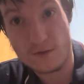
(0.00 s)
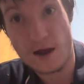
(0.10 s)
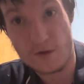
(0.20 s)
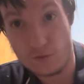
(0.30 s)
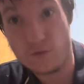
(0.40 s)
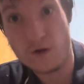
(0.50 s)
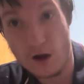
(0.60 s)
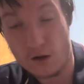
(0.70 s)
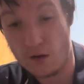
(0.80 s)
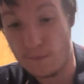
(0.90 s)
actual
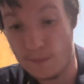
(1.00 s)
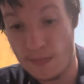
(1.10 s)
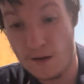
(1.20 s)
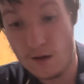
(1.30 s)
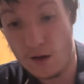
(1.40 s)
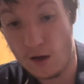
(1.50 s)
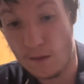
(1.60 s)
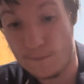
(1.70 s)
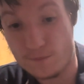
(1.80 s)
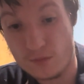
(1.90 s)
firearm
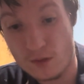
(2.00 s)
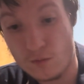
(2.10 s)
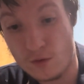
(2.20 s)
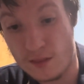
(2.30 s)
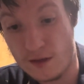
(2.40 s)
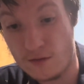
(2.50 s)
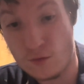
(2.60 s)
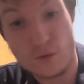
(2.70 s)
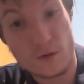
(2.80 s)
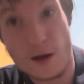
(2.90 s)
with it,
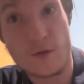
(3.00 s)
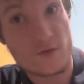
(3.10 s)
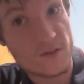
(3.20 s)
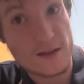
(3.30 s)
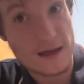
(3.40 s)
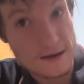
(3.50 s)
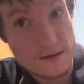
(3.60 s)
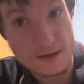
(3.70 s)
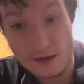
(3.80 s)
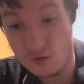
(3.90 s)
or I would say that in
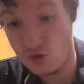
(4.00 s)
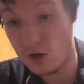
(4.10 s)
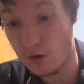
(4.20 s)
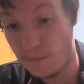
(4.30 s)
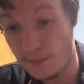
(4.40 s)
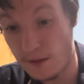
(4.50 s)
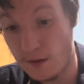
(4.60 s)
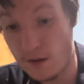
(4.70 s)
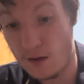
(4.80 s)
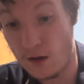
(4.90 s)
the intro
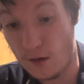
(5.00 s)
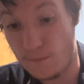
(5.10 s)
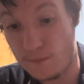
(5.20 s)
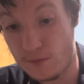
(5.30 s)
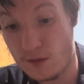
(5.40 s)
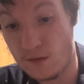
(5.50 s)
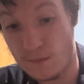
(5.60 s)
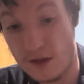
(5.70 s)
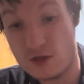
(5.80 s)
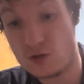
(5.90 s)
to
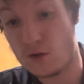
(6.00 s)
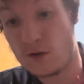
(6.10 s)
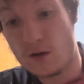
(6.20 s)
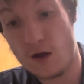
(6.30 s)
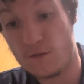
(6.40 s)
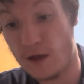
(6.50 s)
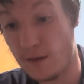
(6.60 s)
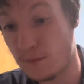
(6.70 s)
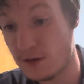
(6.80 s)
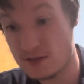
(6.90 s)
make sure of
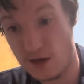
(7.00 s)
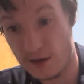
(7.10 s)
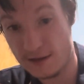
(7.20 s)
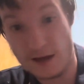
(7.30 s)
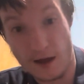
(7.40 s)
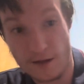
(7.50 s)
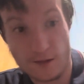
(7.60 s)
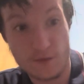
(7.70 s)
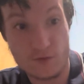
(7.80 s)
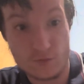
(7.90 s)
that. But yeah, I
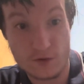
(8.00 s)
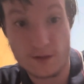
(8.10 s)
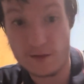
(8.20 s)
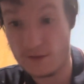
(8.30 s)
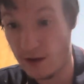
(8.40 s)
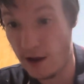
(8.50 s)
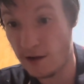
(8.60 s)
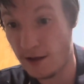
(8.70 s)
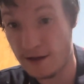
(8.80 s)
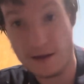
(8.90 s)
love the realism, and
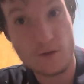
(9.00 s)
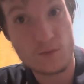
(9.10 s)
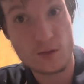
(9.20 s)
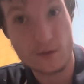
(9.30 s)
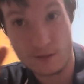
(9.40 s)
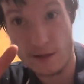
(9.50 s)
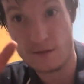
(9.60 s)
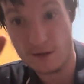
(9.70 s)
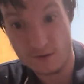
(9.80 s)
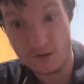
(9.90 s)
I get that
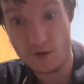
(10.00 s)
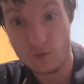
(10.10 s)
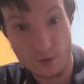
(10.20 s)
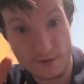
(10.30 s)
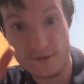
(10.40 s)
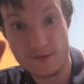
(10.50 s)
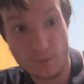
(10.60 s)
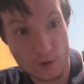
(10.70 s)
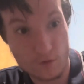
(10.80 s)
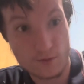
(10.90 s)
it does what it's
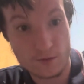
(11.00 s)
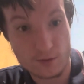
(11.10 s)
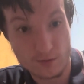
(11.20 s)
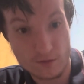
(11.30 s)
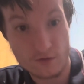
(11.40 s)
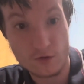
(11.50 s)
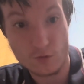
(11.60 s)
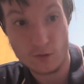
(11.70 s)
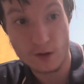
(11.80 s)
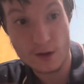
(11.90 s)
supposed to
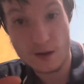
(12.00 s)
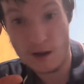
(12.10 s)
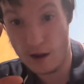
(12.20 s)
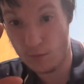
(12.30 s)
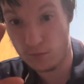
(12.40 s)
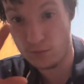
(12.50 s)
do, and